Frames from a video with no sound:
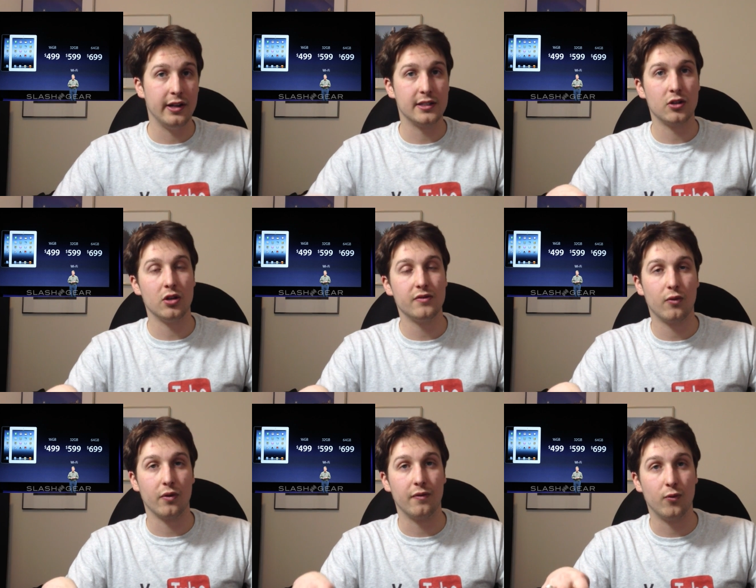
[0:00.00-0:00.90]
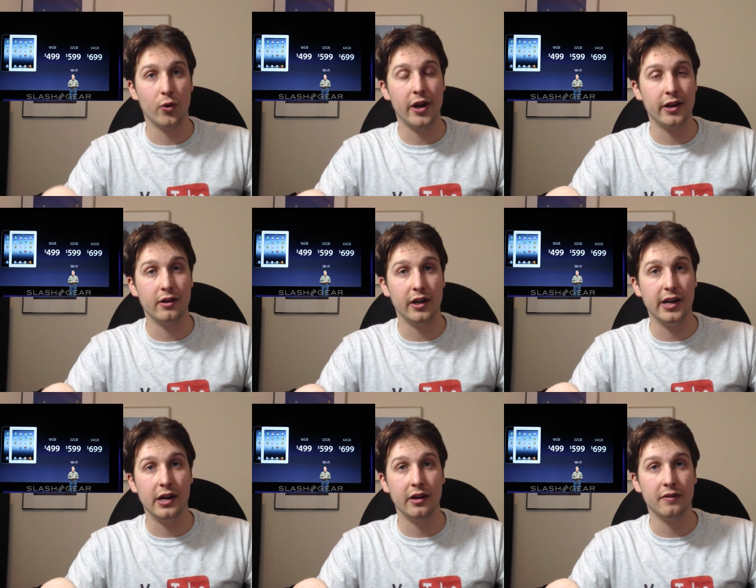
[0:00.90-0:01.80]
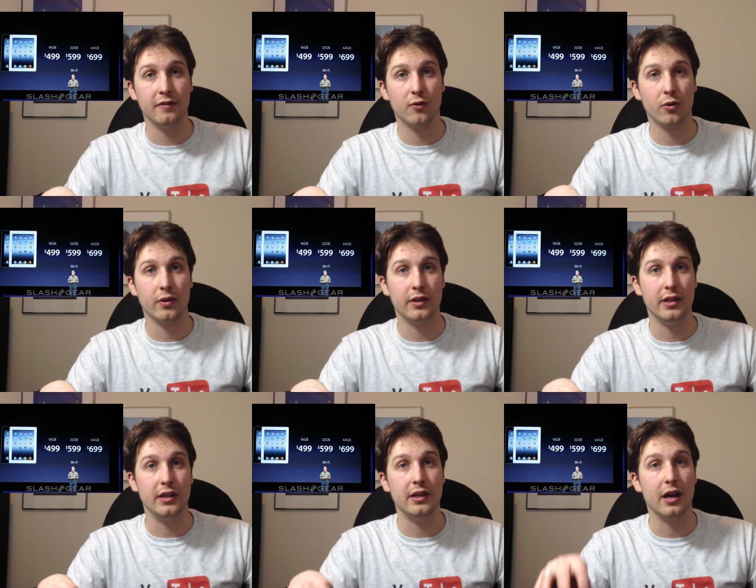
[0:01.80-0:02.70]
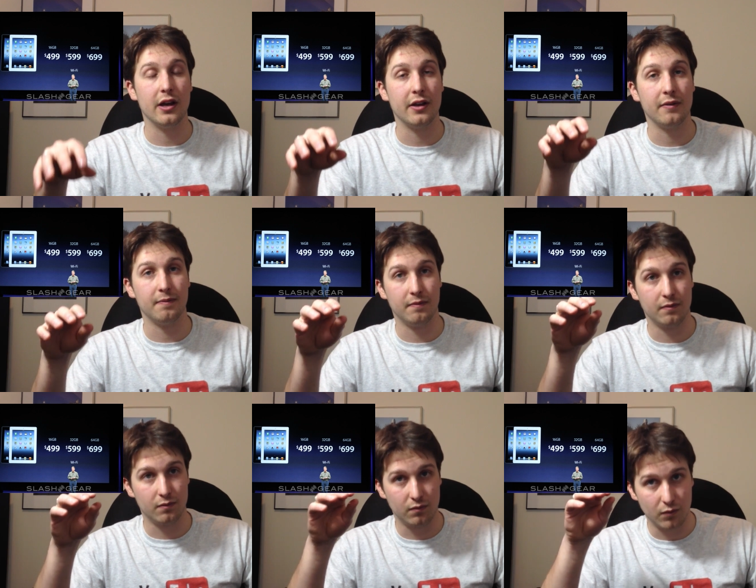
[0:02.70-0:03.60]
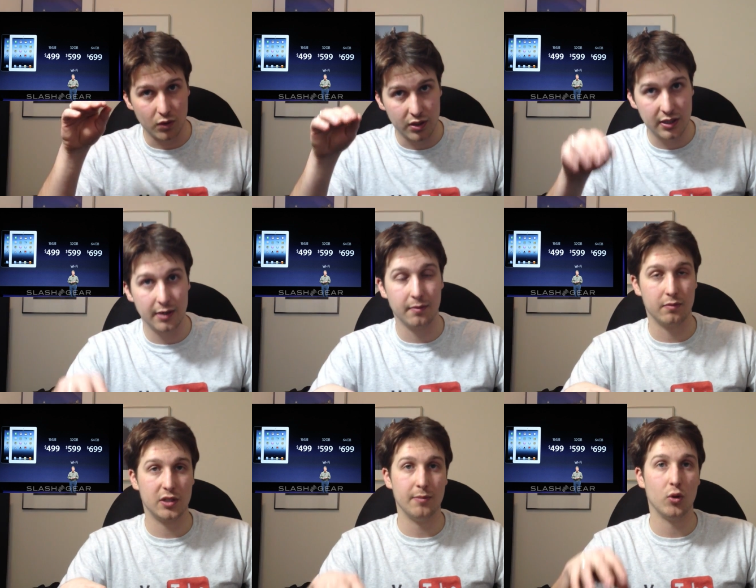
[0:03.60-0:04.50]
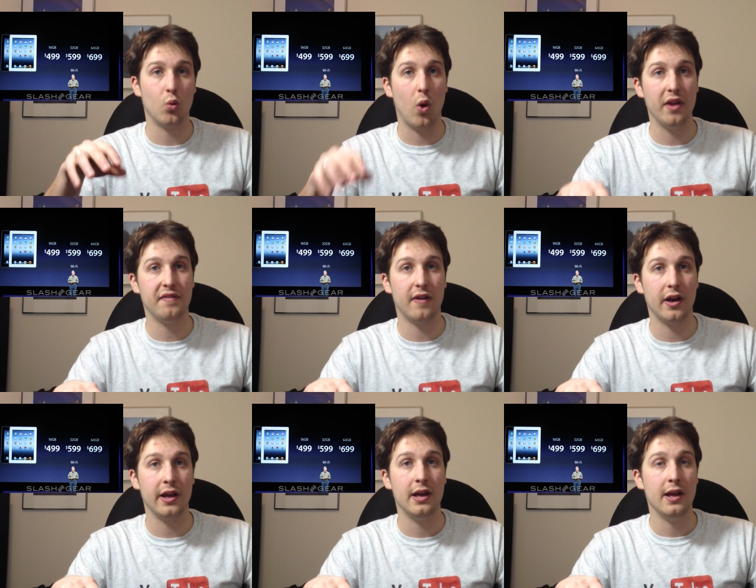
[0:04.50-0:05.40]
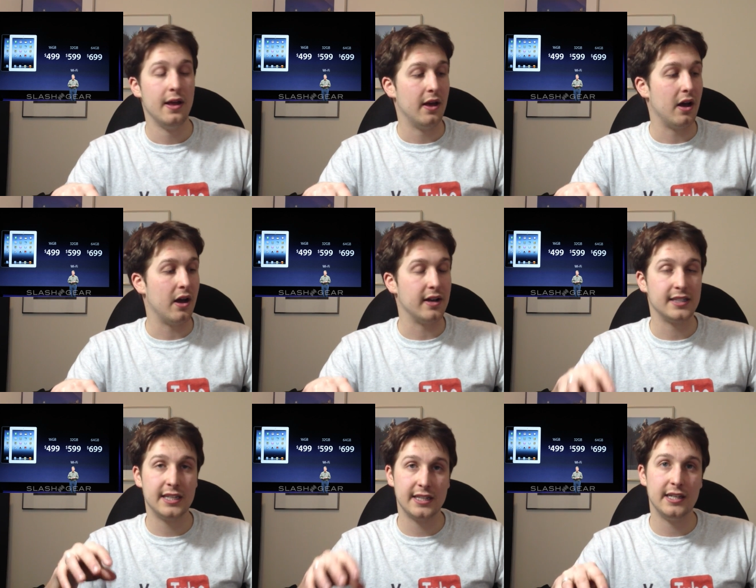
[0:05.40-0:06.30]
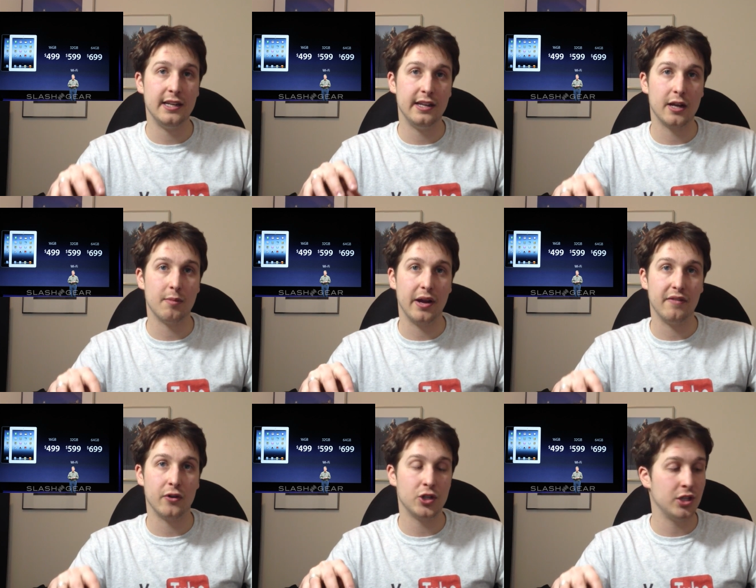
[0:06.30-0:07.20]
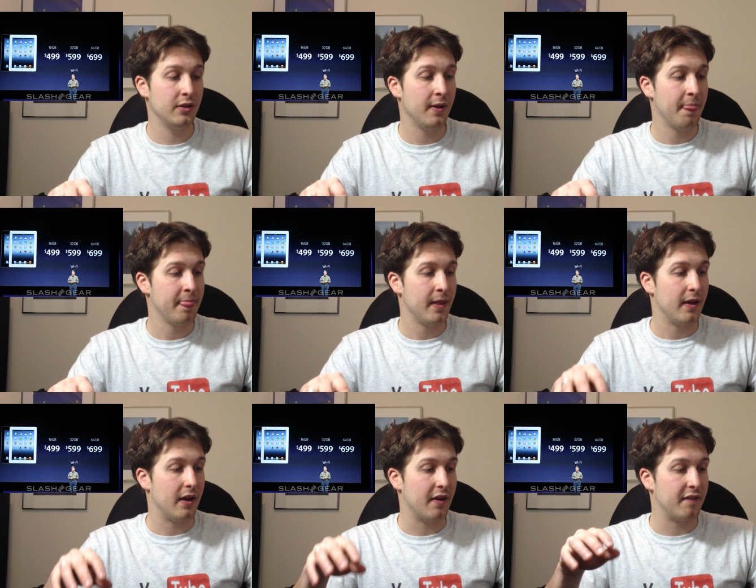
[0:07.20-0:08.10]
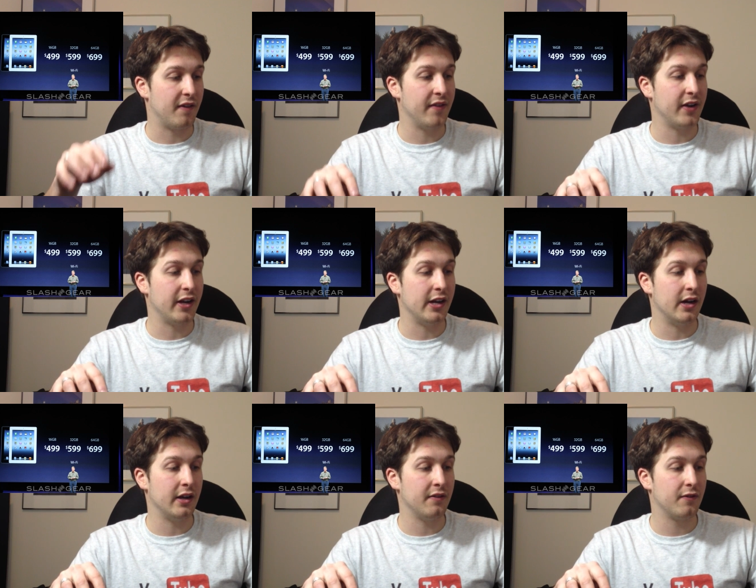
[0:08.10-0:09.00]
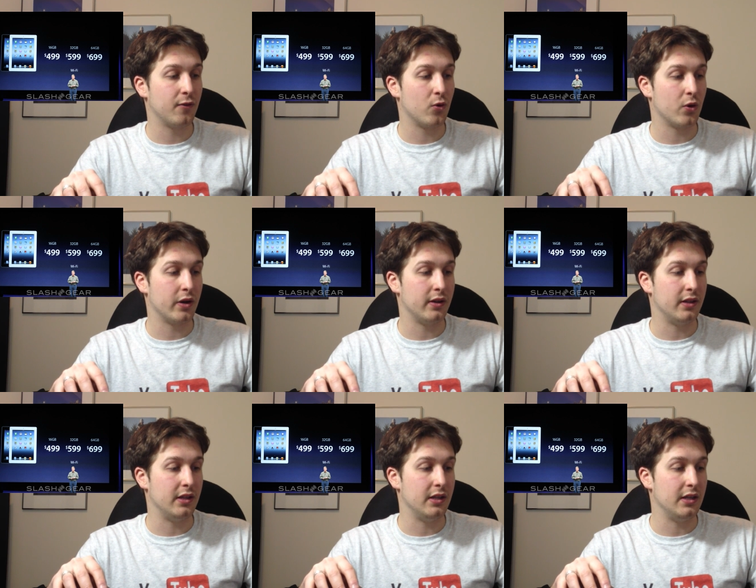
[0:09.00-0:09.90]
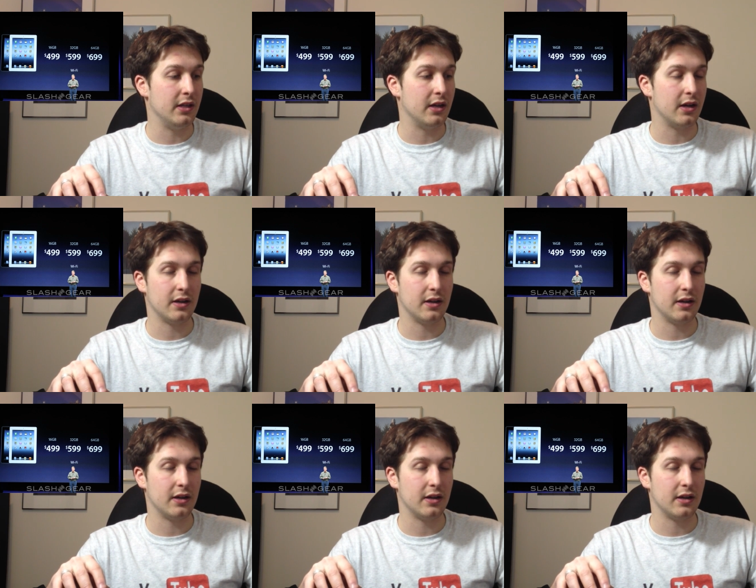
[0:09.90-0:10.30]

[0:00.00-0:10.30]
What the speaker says: It starts for $499 for the simple Wi-Fi 16 gigabyte version, $599 for the